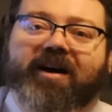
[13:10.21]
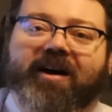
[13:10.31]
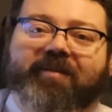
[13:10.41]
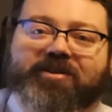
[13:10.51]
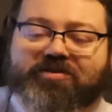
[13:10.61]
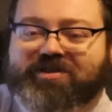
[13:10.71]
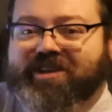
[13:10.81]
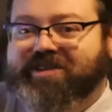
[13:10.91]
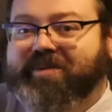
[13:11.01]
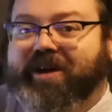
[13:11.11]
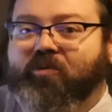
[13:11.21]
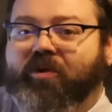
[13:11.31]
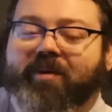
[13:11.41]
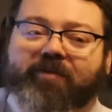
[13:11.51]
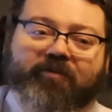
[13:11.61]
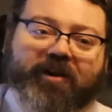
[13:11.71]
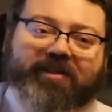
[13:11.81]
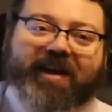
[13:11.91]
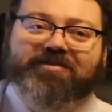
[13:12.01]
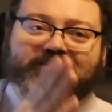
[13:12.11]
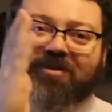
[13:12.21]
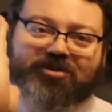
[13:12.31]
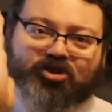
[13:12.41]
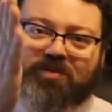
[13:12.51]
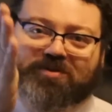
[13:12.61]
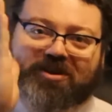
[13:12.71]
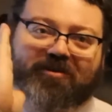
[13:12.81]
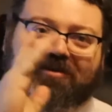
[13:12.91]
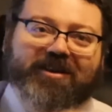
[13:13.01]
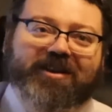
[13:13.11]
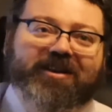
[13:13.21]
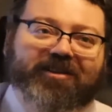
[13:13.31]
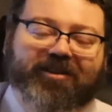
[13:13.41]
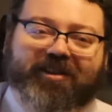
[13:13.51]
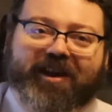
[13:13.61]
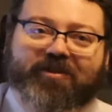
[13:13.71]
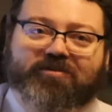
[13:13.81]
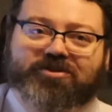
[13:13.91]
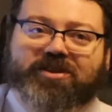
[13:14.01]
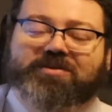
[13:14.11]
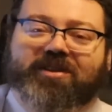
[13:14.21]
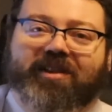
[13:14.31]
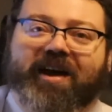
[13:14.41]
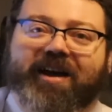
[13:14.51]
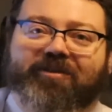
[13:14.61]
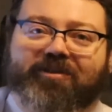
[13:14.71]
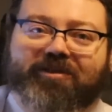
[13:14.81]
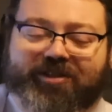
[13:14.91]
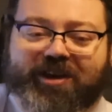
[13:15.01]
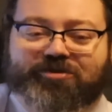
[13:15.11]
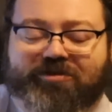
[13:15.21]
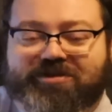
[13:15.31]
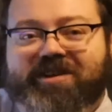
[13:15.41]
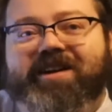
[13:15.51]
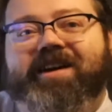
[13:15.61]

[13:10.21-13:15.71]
As you've seen something like Warhammer 40,000, where the ships all look like old ships of line or cathedrals